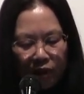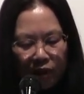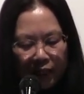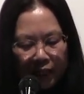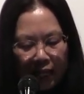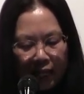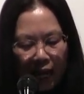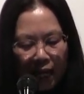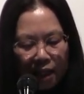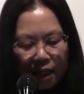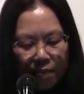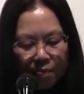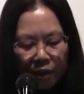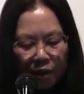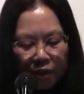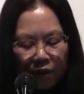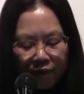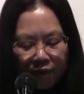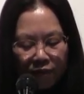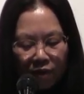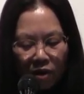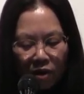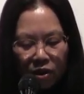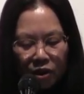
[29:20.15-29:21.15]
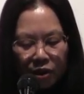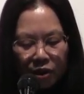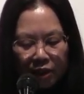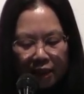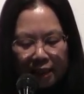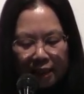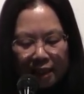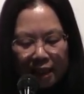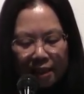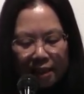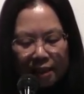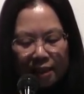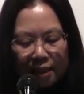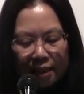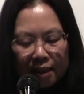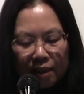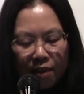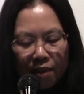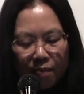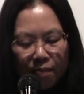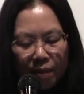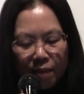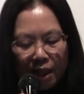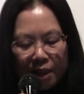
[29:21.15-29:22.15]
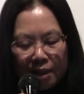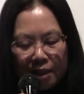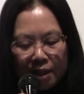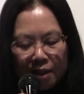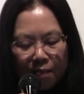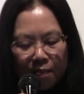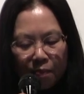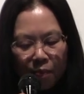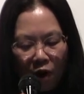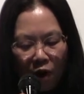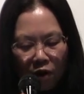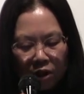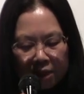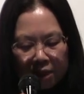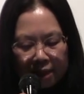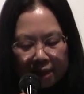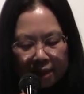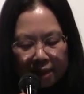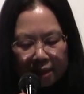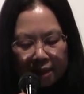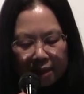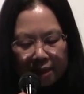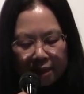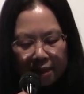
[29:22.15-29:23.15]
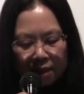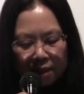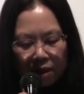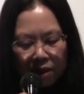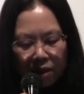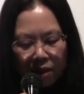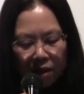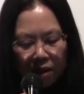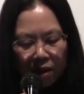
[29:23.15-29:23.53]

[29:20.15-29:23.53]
on the caliber of consciousness in the making process